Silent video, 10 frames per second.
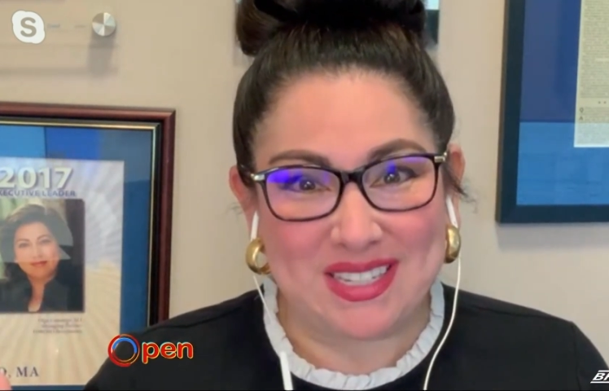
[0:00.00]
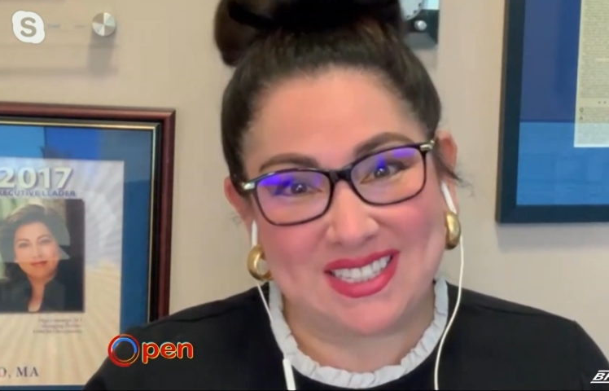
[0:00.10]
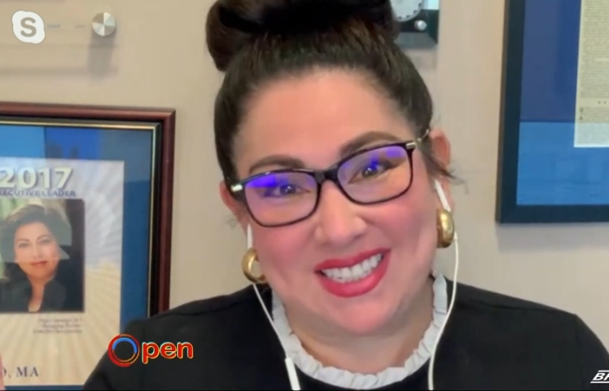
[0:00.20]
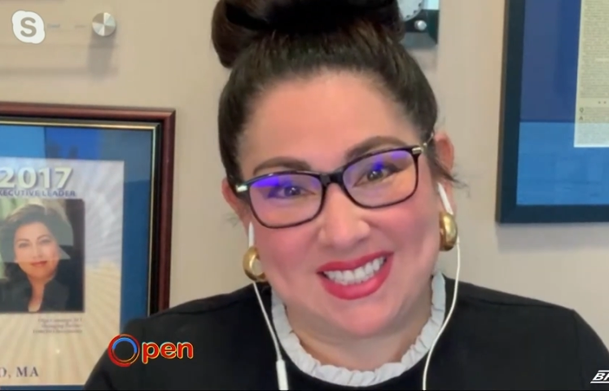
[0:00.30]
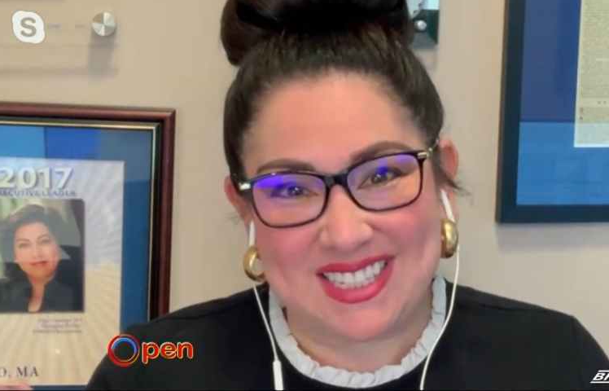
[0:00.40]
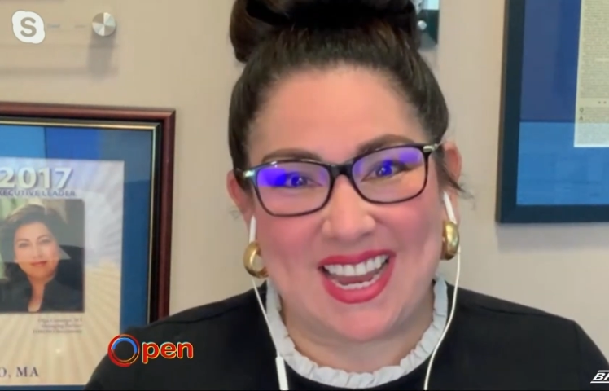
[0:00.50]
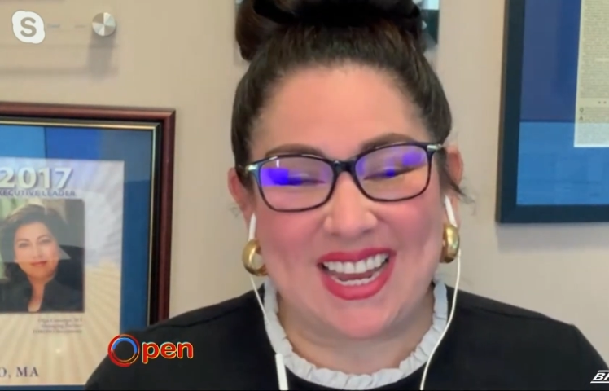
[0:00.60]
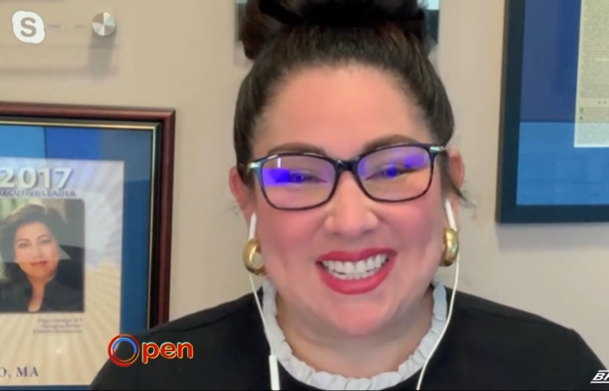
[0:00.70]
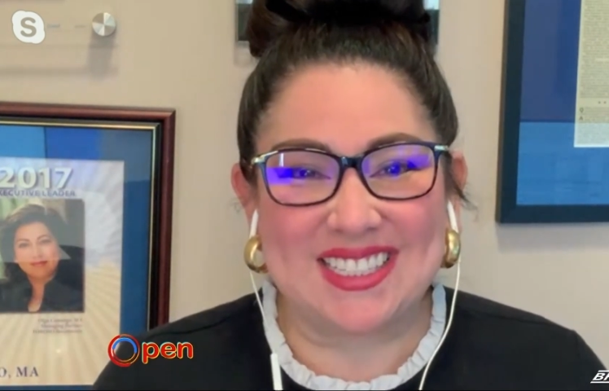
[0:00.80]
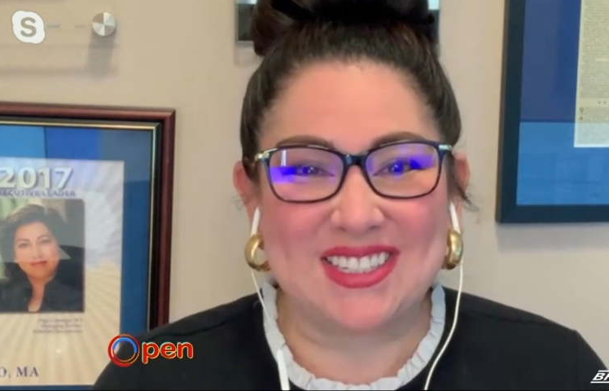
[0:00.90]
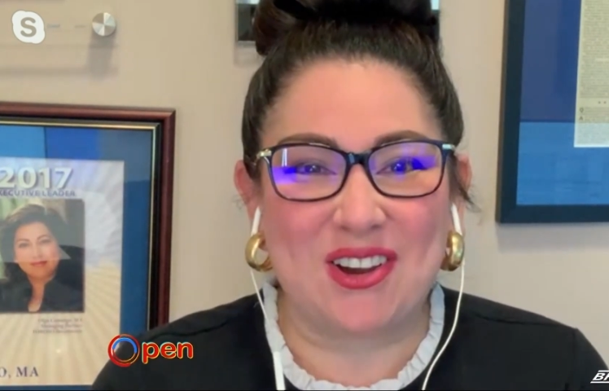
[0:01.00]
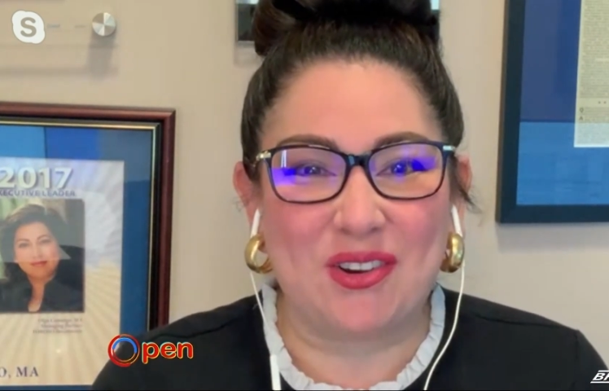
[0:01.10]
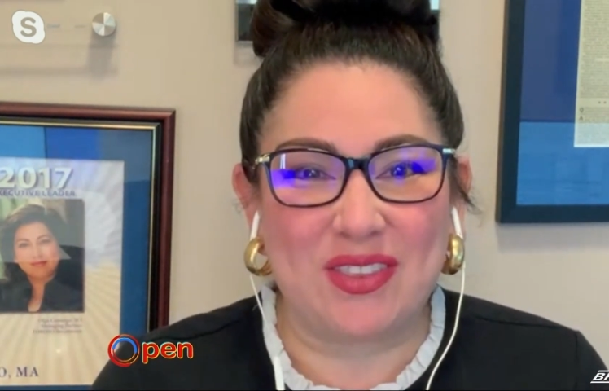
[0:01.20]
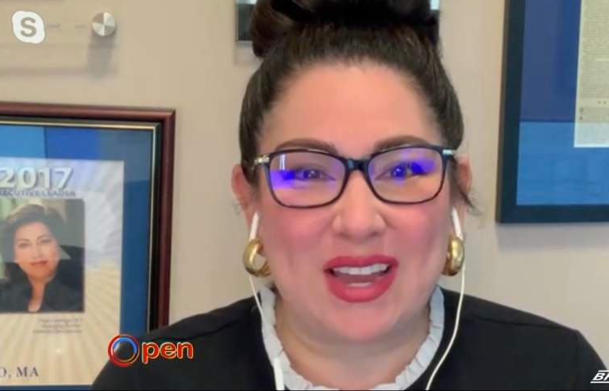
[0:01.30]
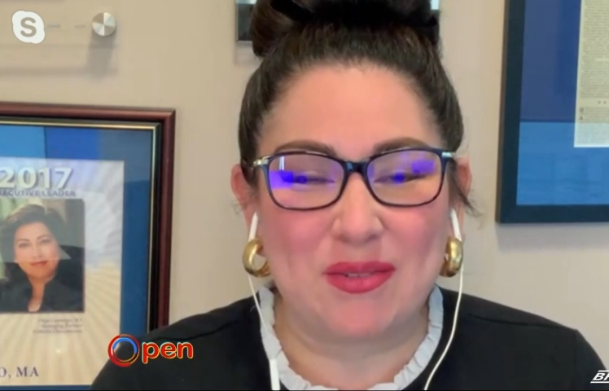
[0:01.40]
Speaker 1: business, and
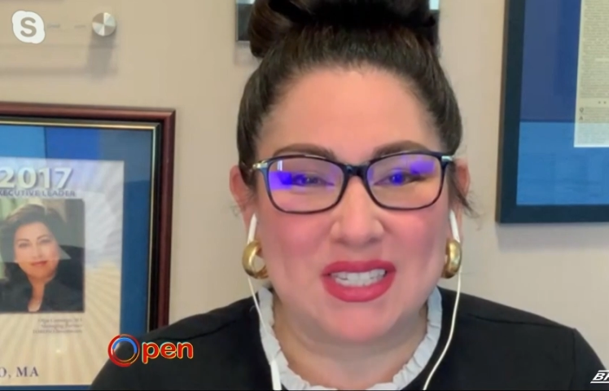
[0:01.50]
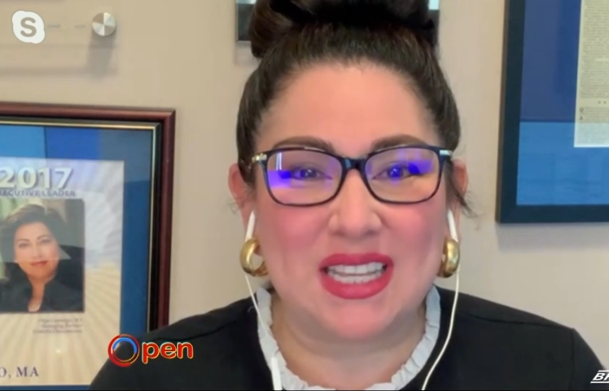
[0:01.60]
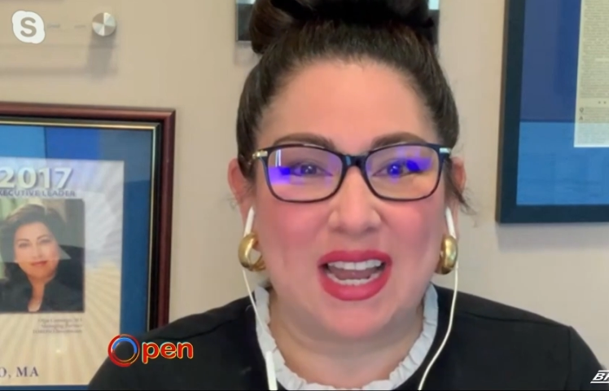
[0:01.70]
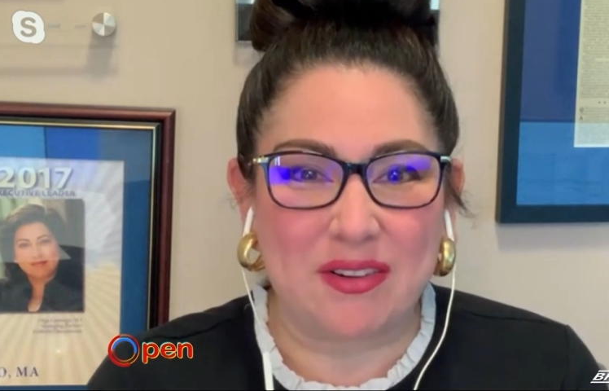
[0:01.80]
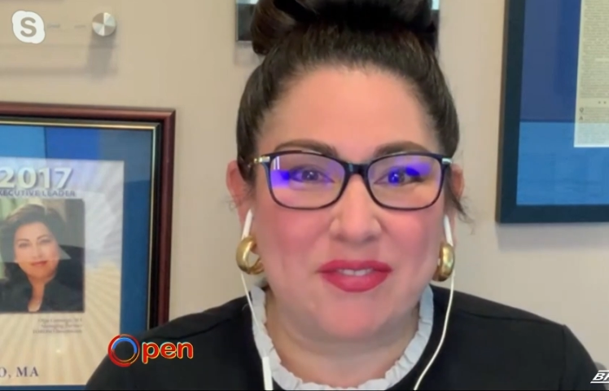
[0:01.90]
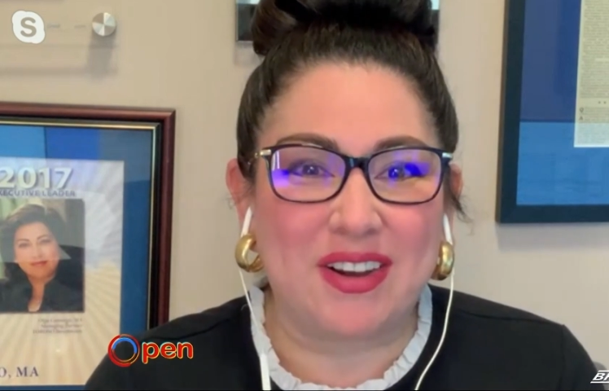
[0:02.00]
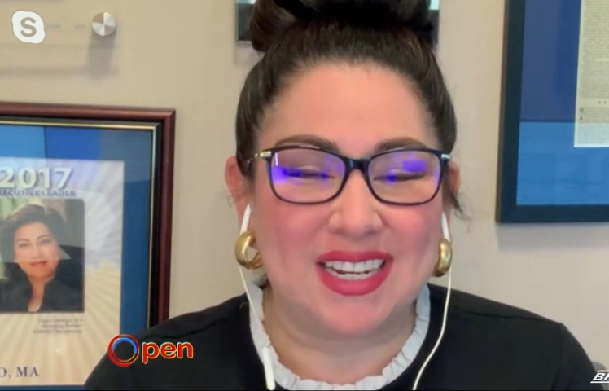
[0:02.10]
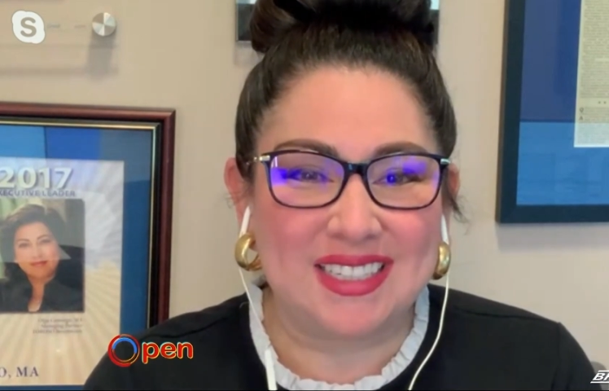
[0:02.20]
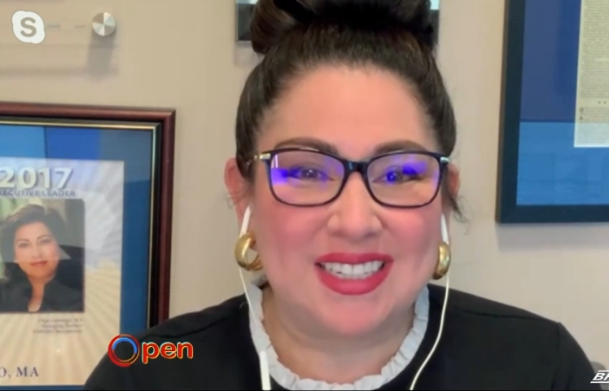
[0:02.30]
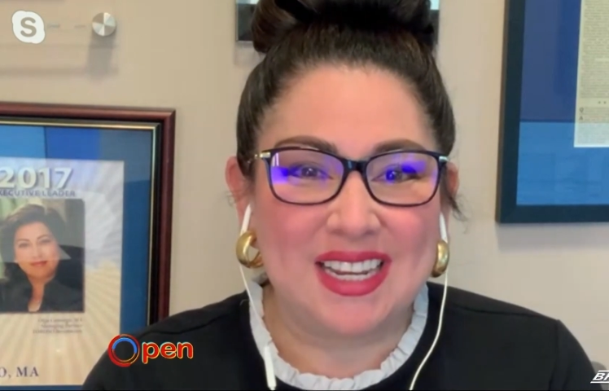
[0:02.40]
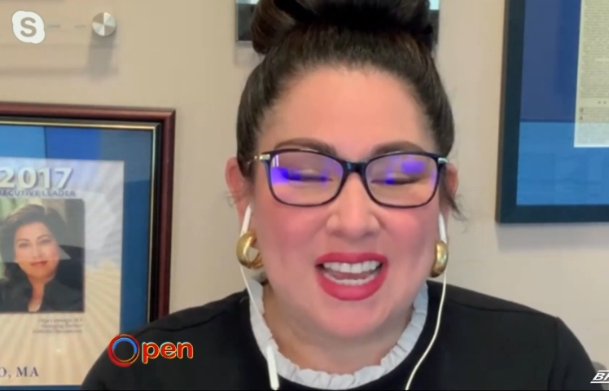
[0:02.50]
so that was a lot of fun.